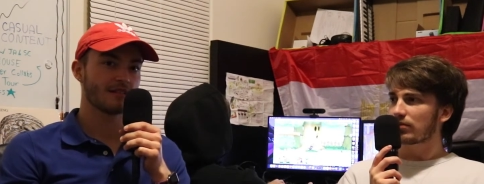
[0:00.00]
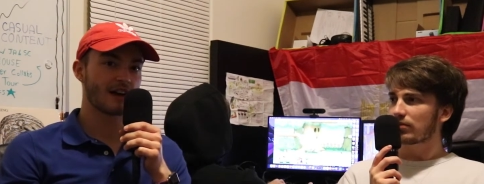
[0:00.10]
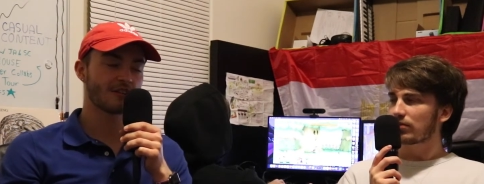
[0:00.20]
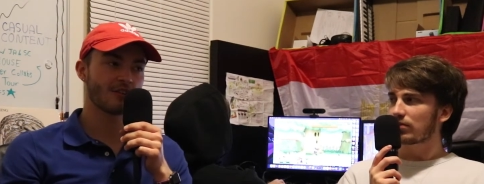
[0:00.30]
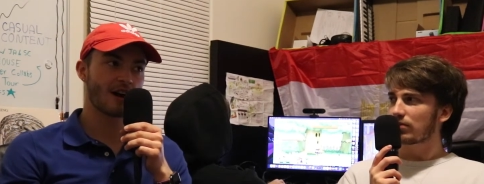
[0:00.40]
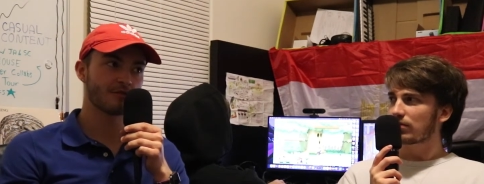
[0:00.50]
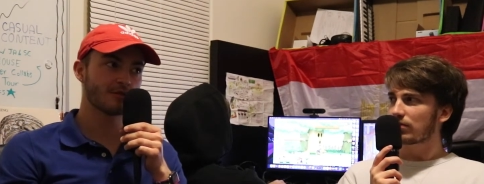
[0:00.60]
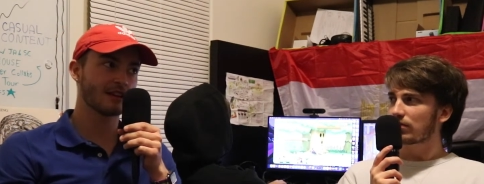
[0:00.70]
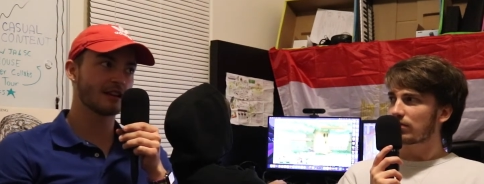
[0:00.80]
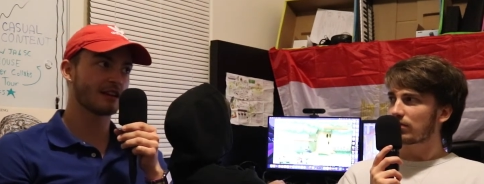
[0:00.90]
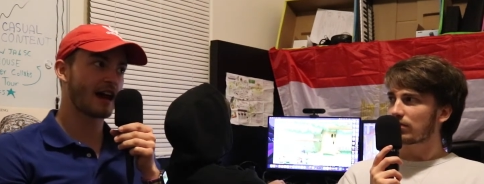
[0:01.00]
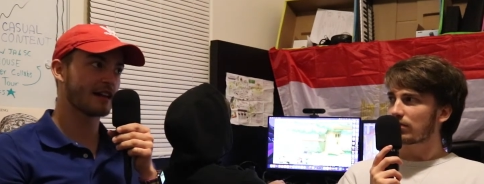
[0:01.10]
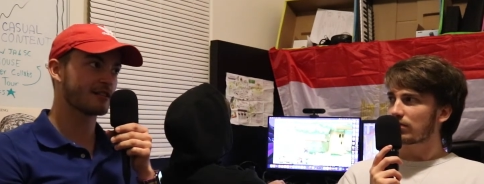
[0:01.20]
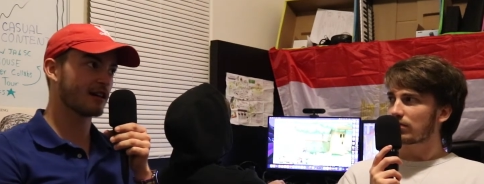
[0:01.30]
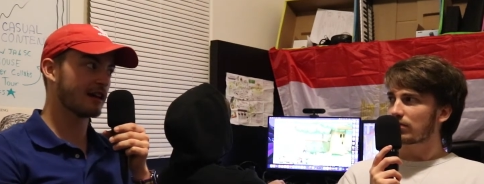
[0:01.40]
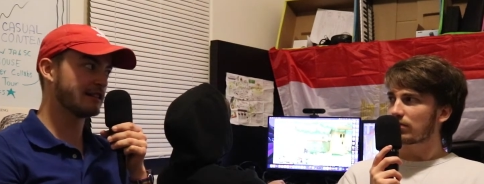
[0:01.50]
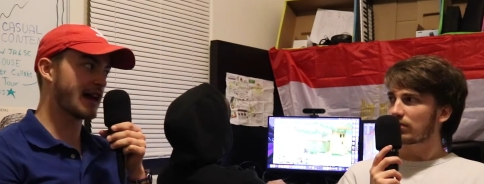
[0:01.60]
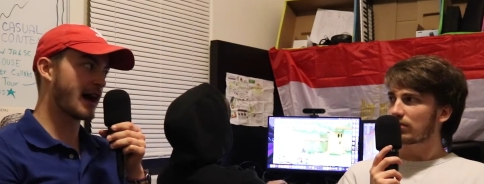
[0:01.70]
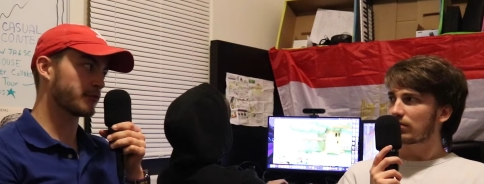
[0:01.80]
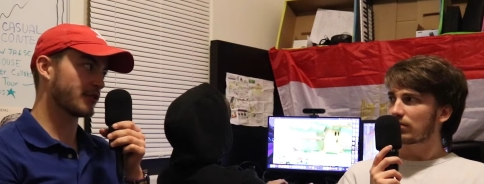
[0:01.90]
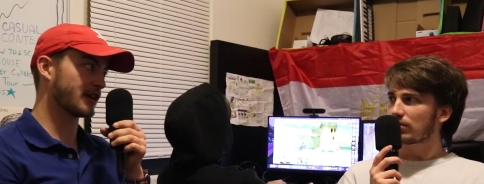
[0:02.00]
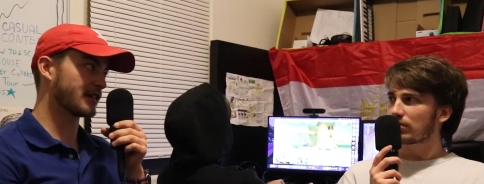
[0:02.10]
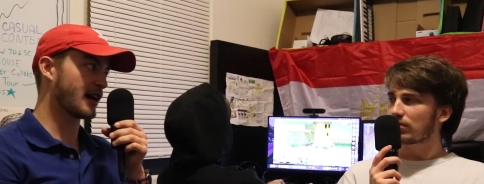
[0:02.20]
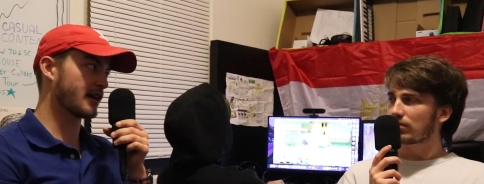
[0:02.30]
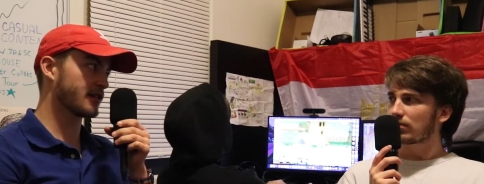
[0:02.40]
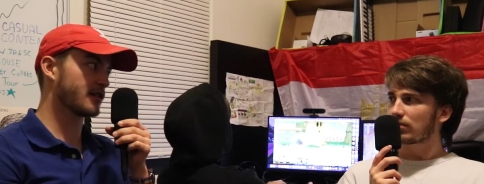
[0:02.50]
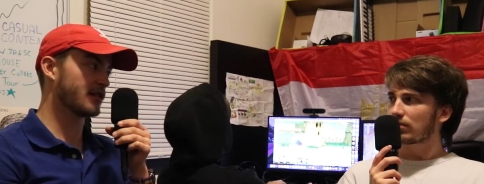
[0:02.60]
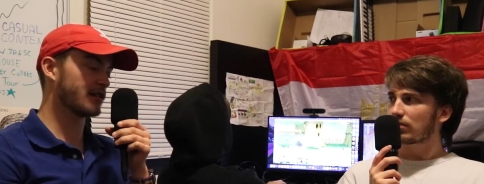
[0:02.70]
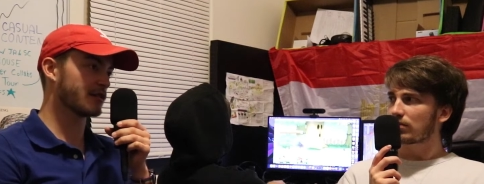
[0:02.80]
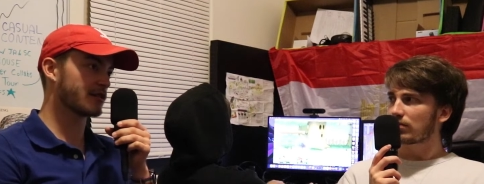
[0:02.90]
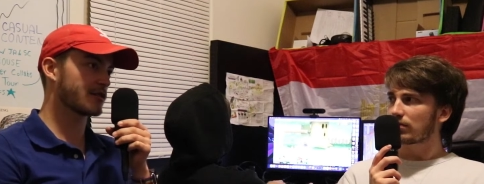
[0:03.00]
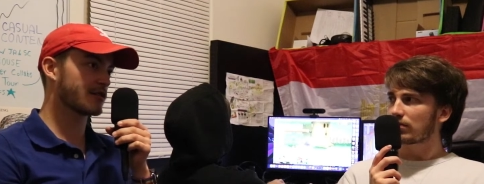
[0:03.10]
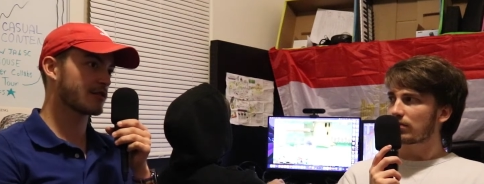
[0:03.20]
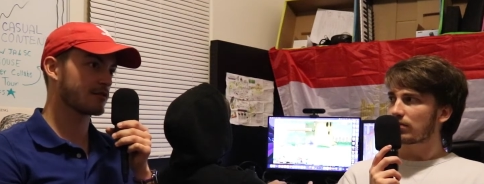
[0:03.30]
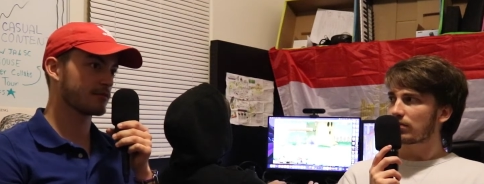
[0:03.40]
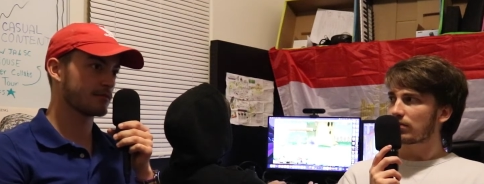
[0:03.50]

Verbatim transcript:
Speaker 1: I don't know, I haven't really had to adapt like that since